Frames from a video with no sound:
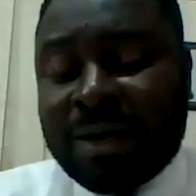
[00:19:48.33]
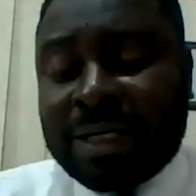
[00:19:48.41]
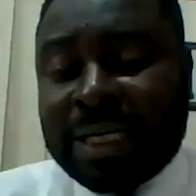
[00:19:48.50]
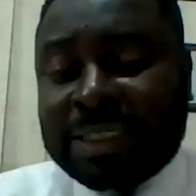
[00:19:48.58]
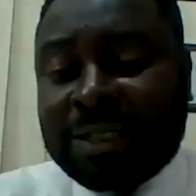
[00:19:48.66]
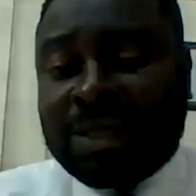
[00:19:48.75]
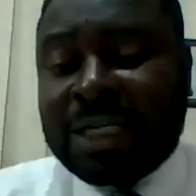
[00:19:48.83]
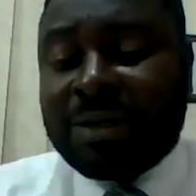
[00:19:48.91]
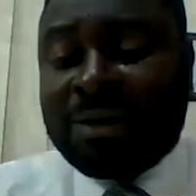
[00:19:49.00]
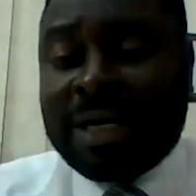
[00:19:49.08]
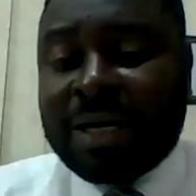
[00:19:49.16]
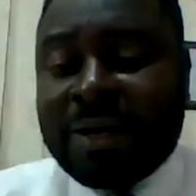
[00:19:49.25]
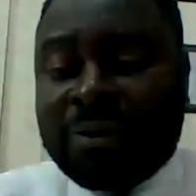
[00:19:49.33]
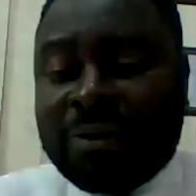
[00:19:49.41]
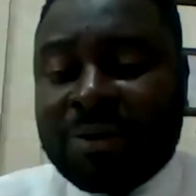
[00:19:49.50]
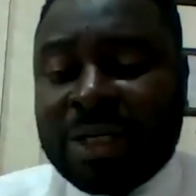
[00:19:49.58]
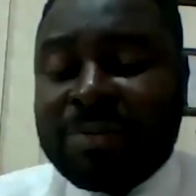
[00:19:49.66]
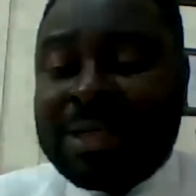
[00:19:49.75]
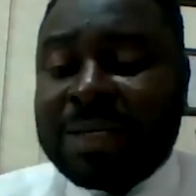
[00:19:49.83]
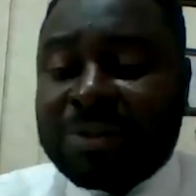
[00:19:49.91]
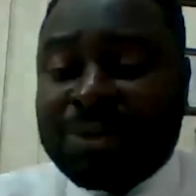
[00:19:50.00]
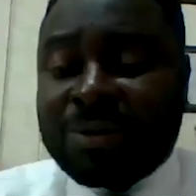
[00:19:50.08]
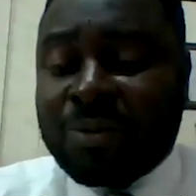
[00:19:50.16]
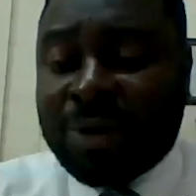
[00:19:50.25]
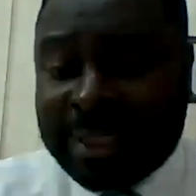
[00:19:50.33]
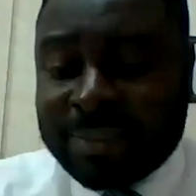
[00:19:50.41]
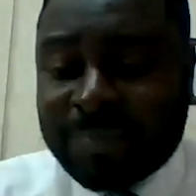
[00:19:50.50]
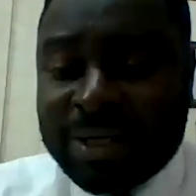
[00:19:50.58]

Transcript: that's unable them to walk,